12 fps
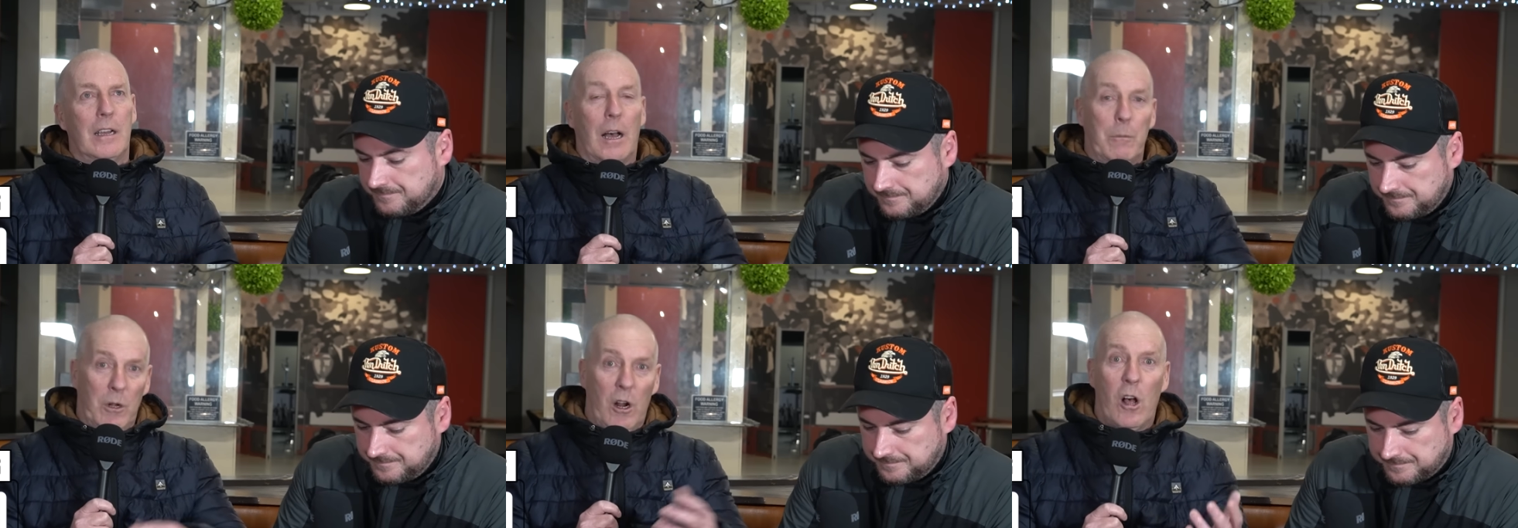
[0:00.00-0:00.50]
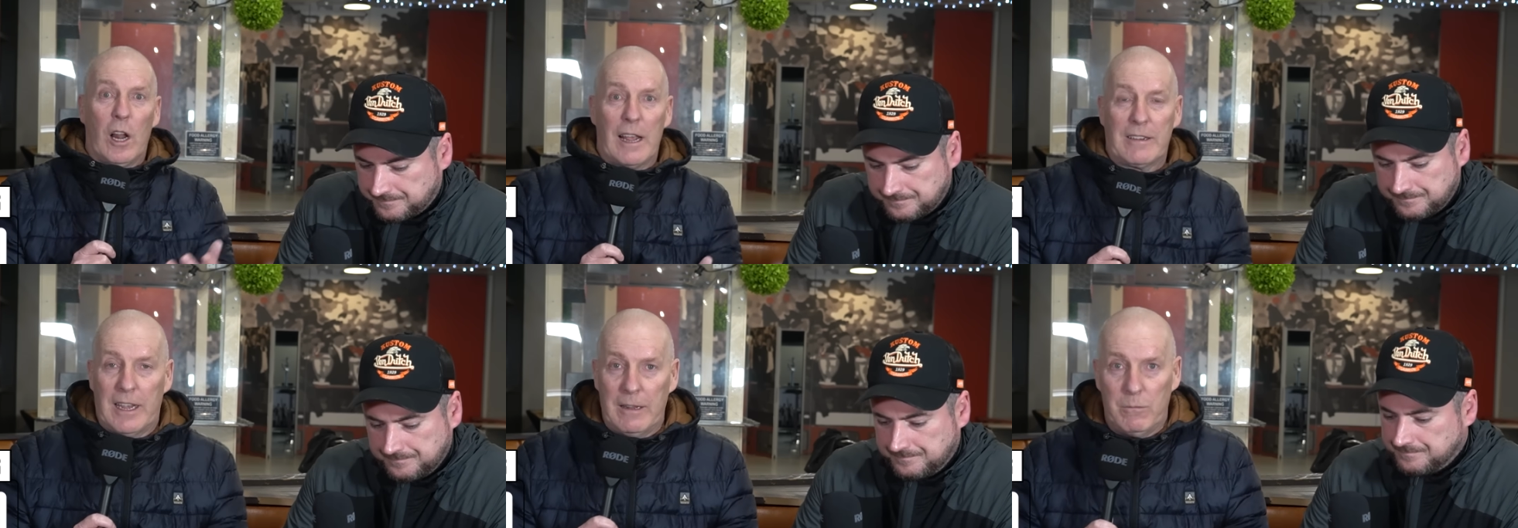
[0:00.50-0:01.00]
Speaker 1: and we're all
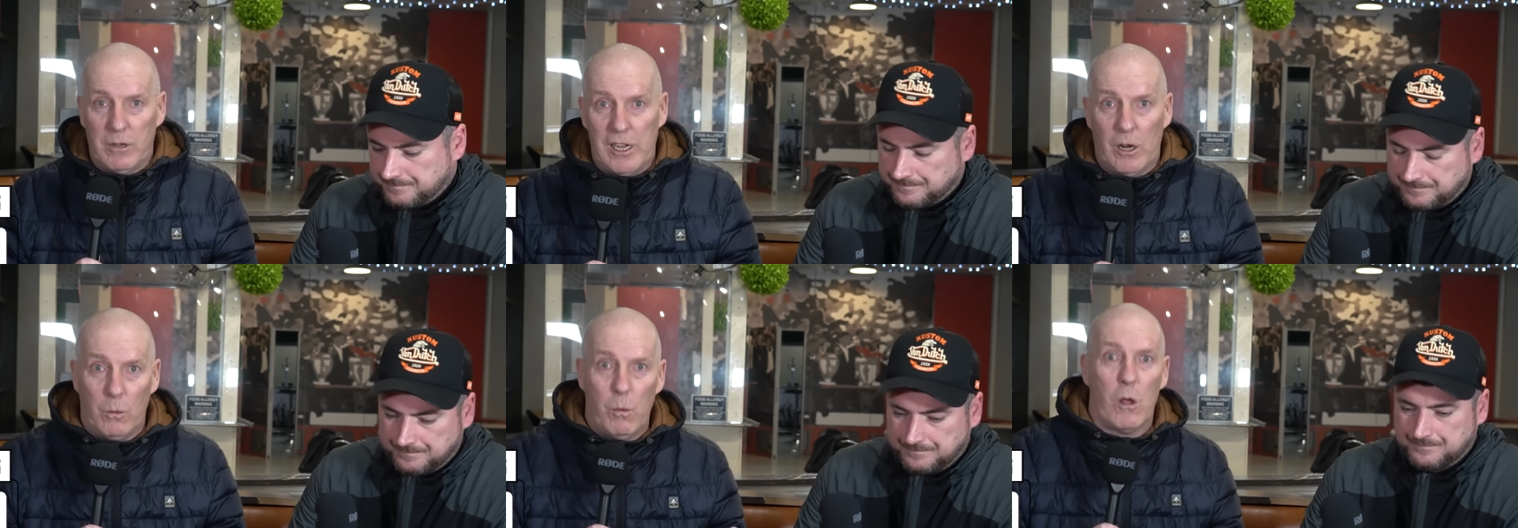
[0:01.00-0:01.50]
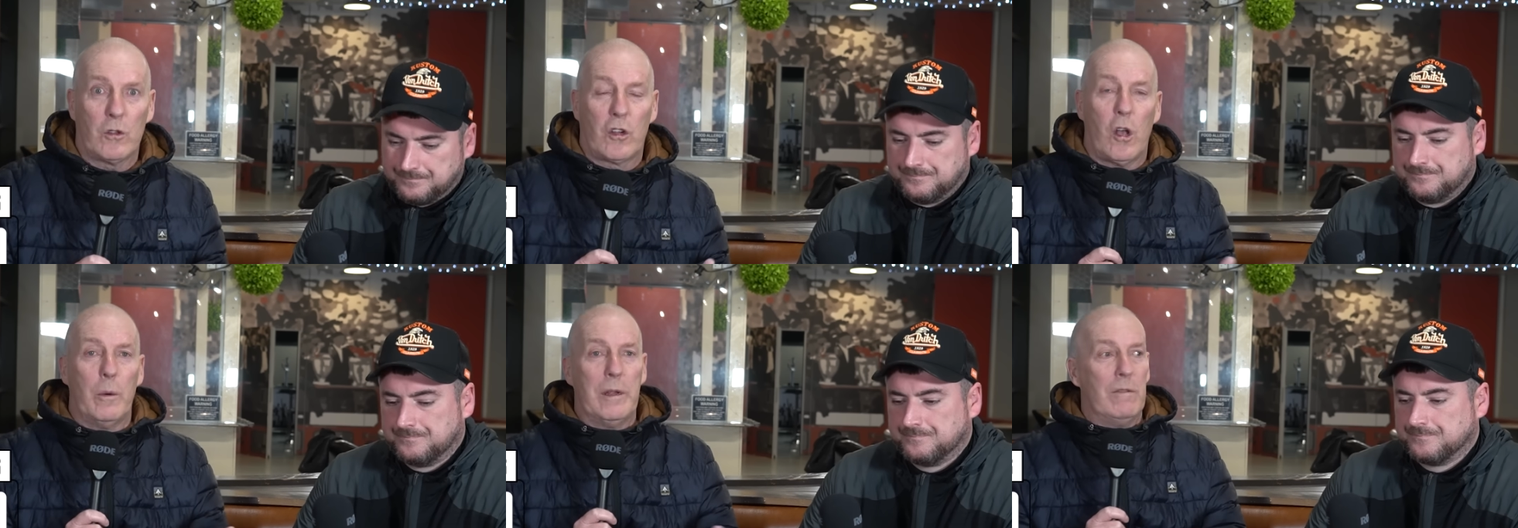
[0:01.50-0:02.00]
asking, you know, what's
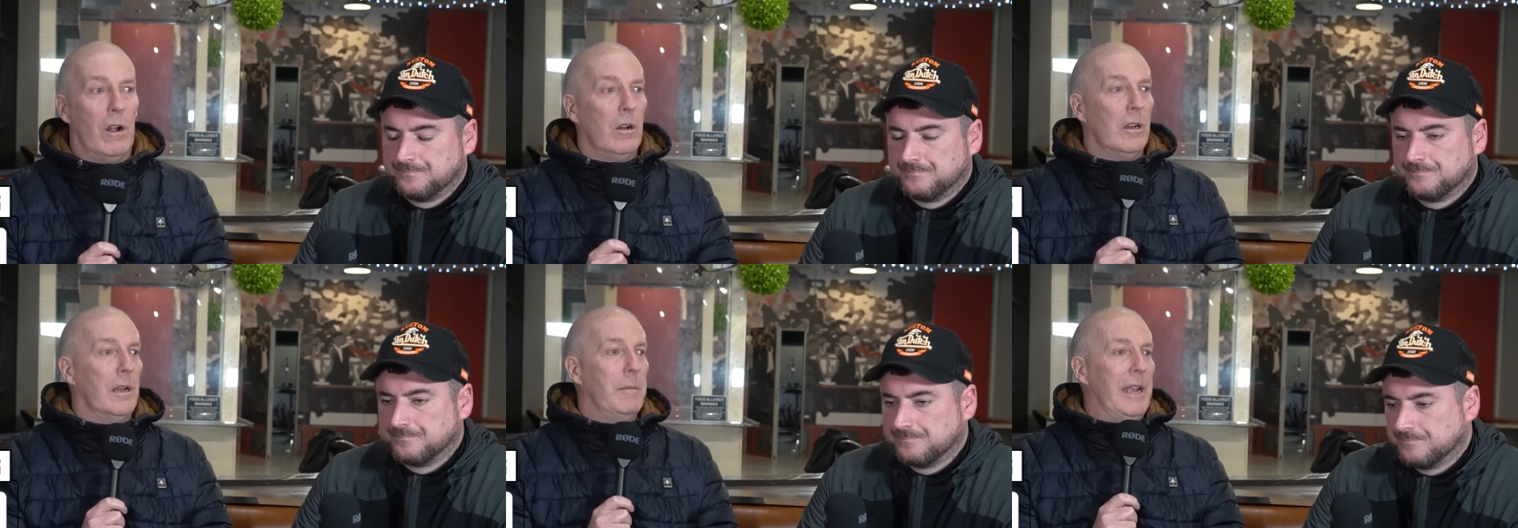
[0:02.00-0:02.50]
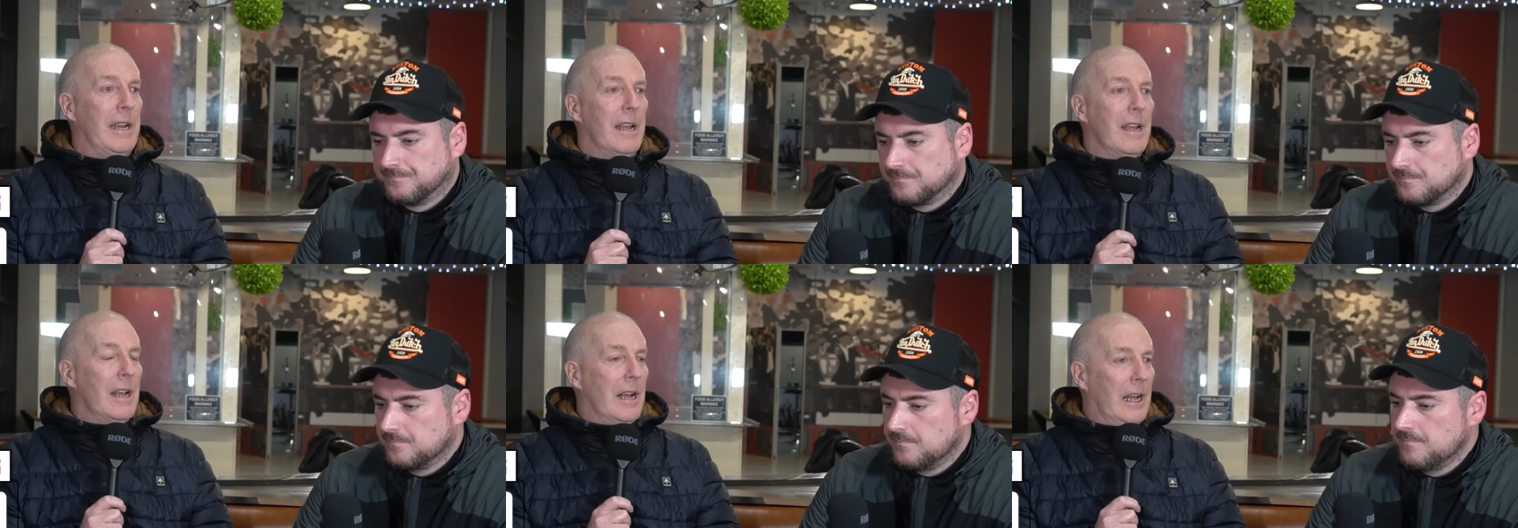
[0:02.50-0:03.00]
going wrong? I mean,
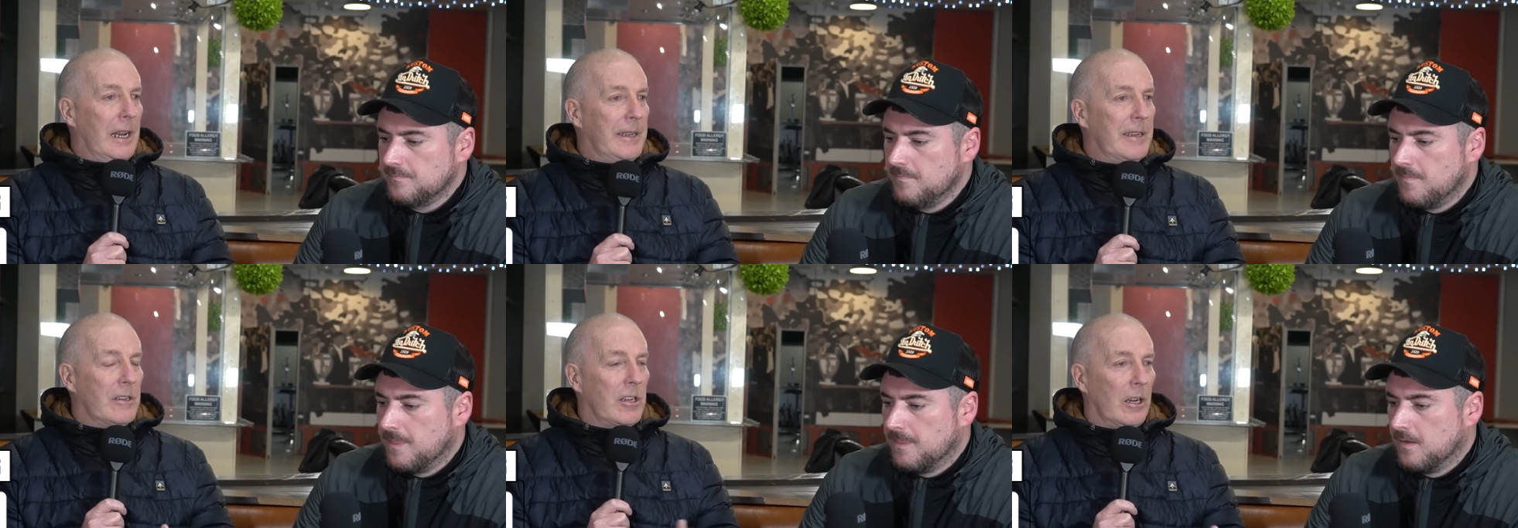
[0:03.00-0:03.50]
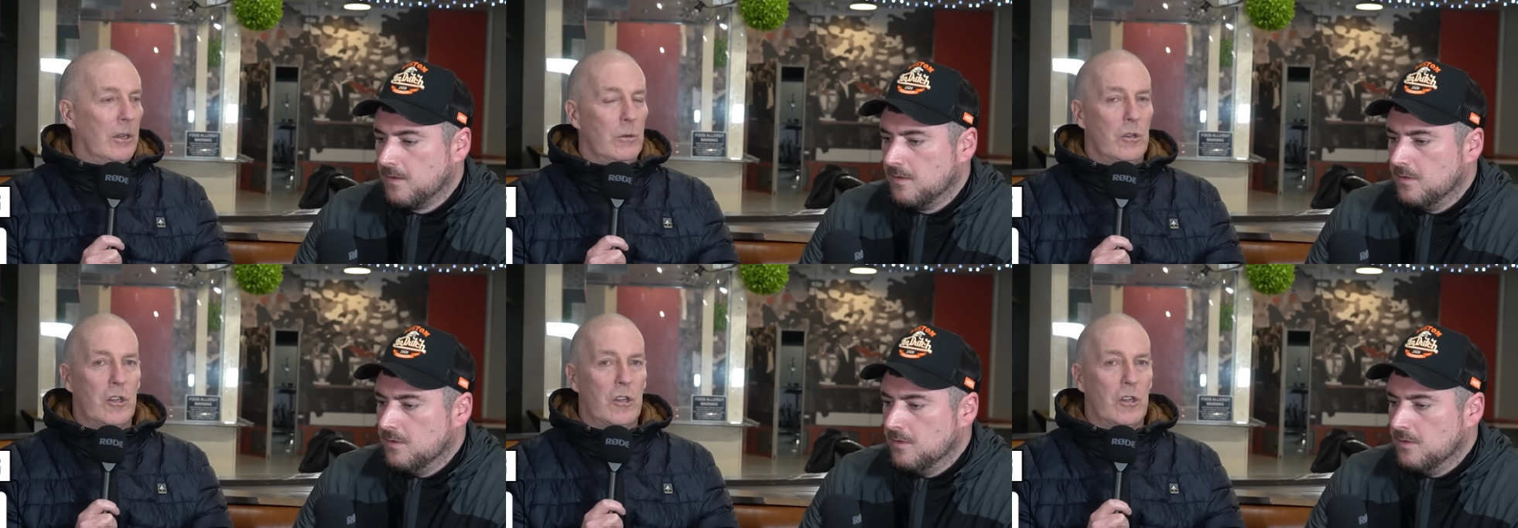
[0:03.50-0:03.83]
I listened to Luke